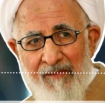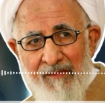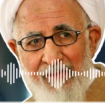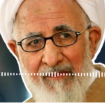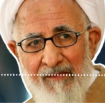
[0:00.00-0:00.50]

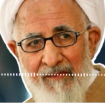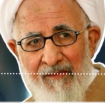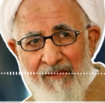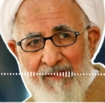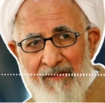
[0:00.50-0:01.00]
Are they
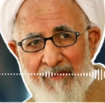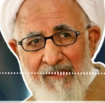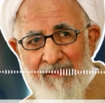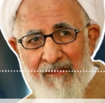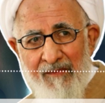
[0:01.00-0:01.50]
able to listen
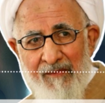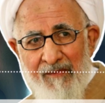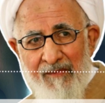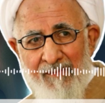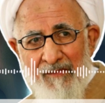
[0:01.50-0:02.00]
to the
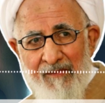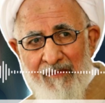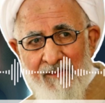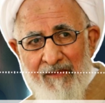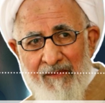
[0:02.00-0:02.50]
people who have
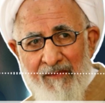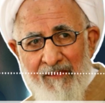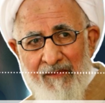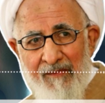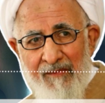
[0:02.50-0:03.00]
the rightful
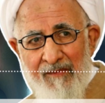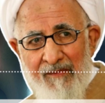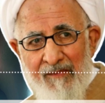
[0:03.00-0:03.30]
position?